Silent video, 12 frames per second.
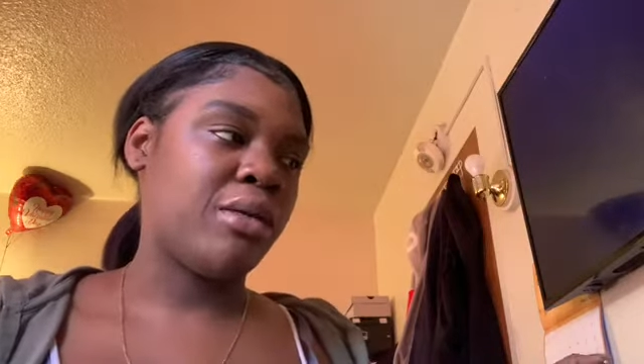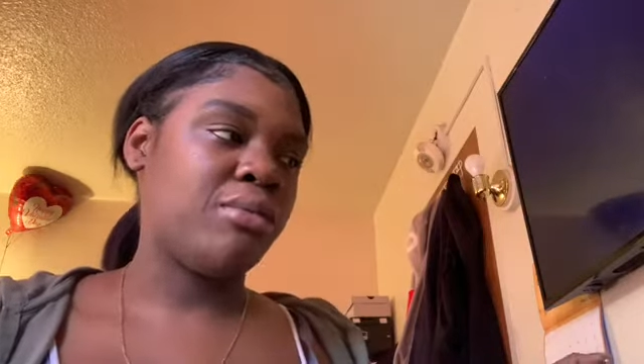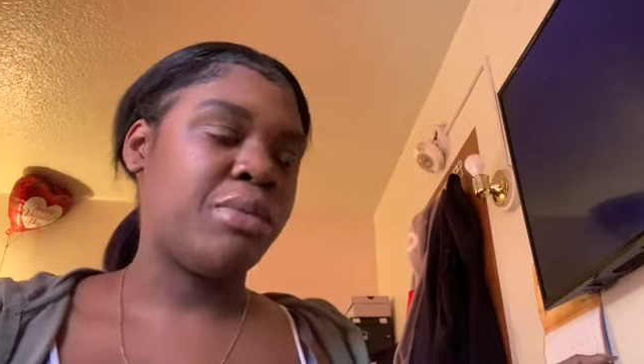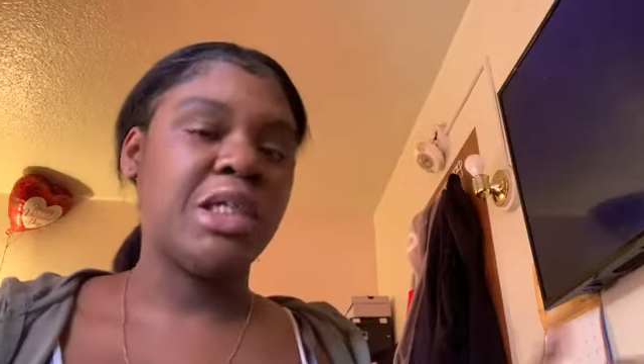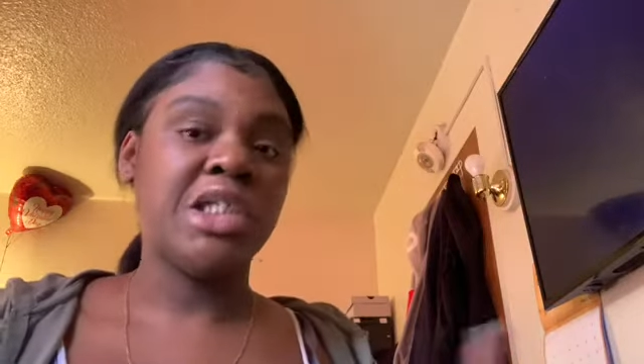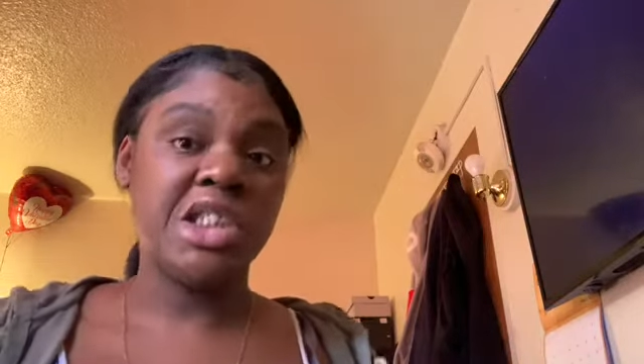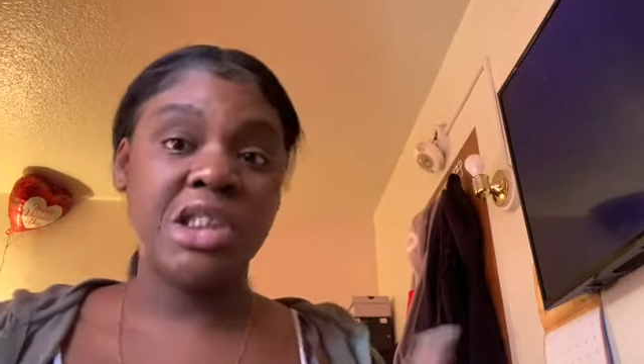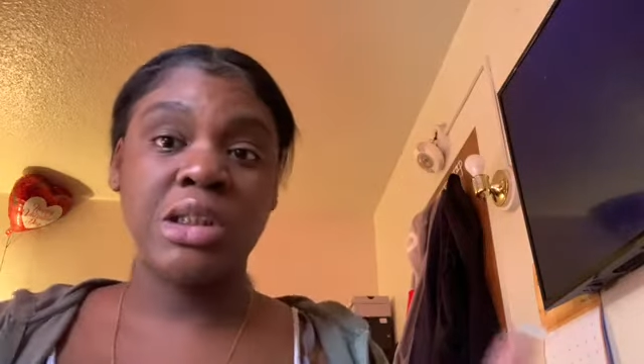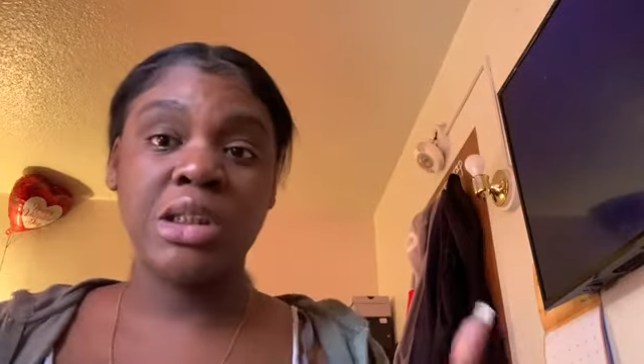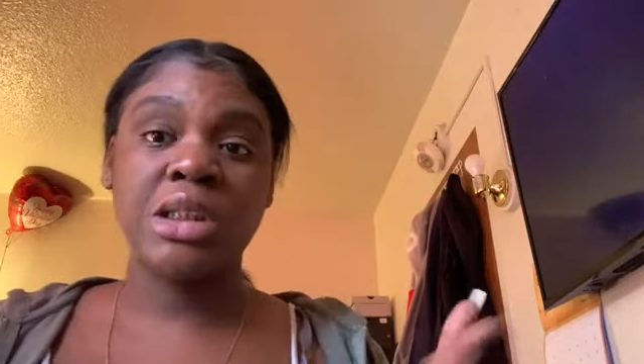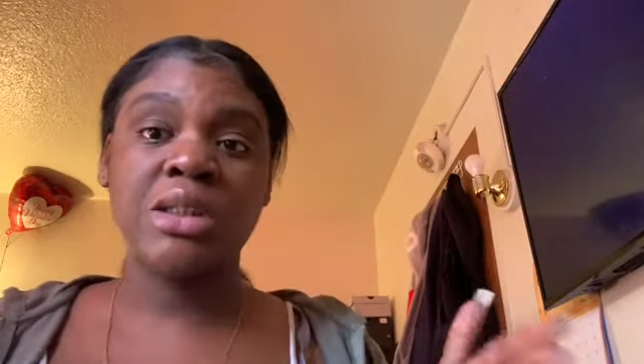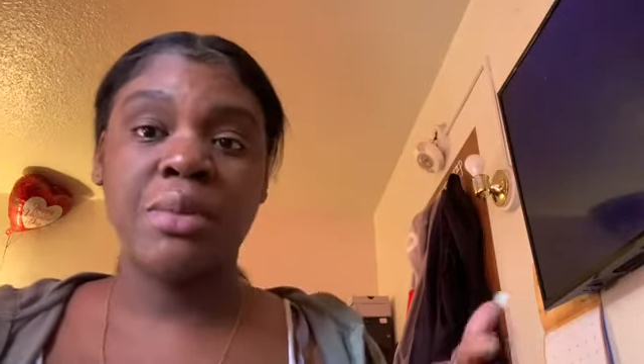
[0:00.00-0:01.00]
because she
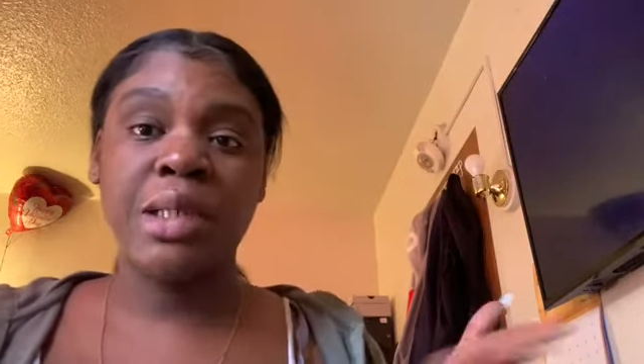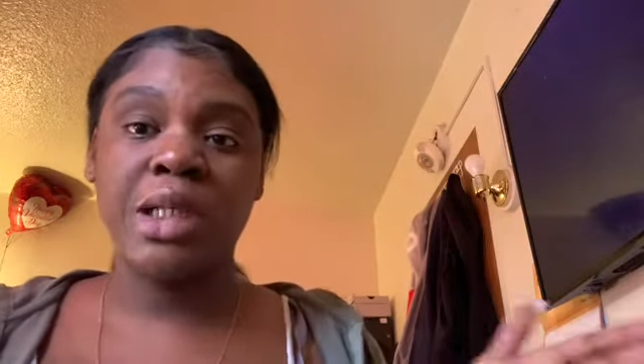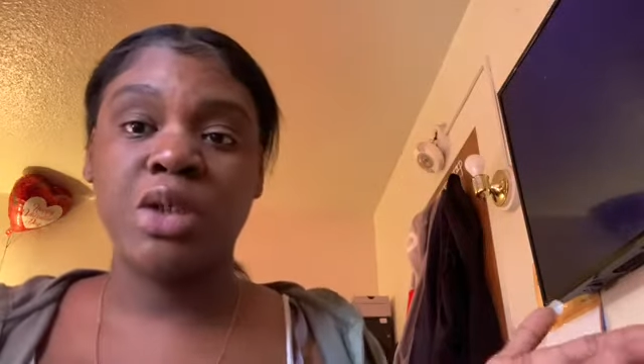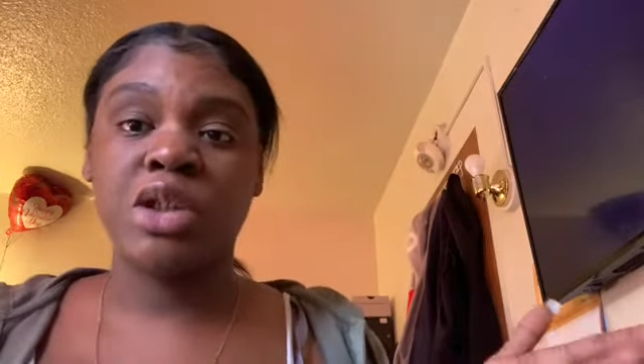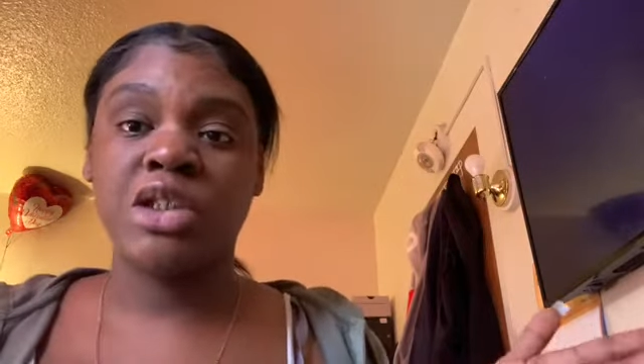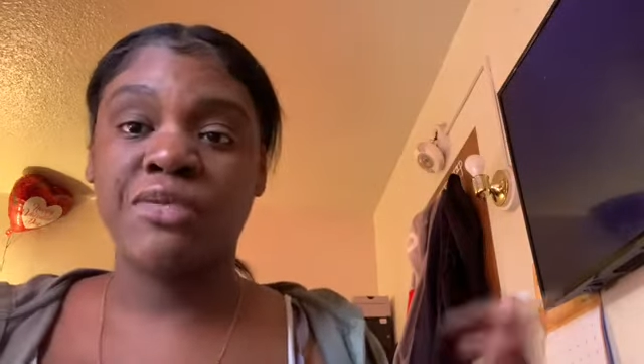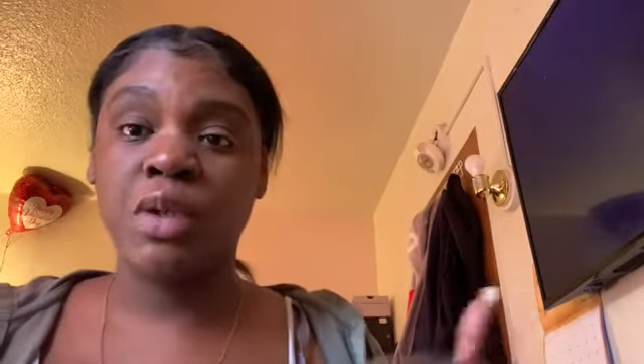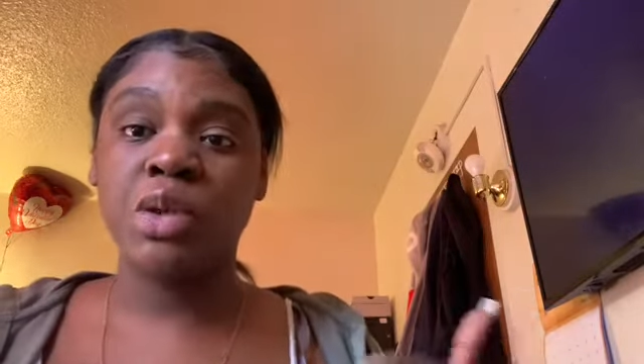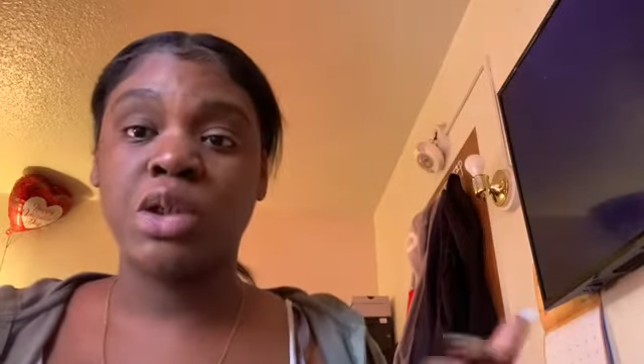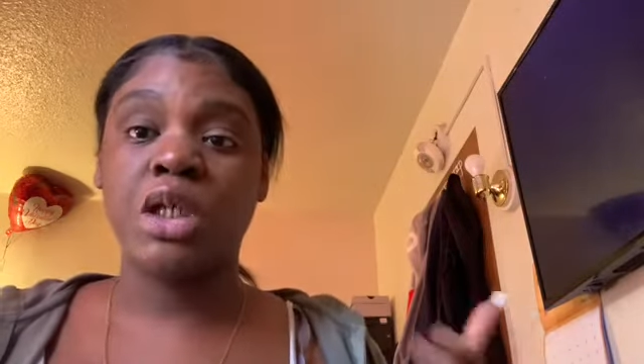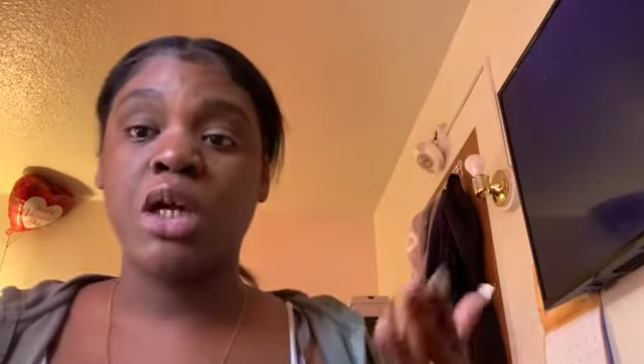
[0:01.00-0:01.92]
took somebody else's phone. So her